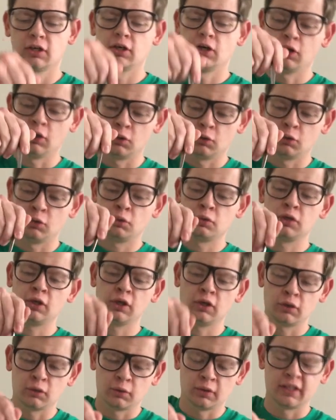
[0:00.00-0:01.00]
Oh no,
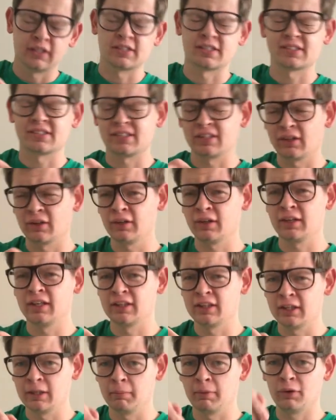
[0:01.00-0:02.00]
is it still
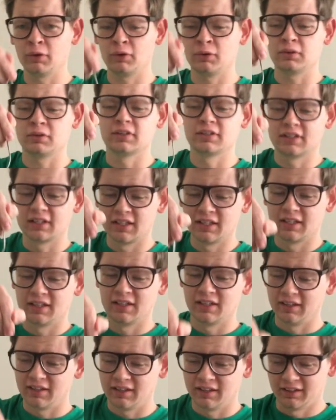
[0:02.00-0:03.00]
in the bowl?
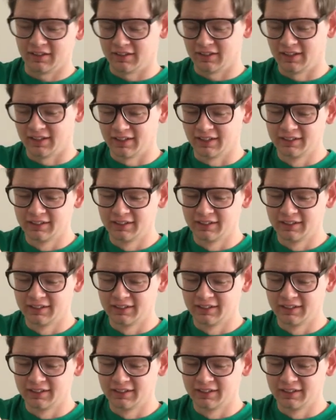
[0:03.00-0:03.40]
yeah, yeah.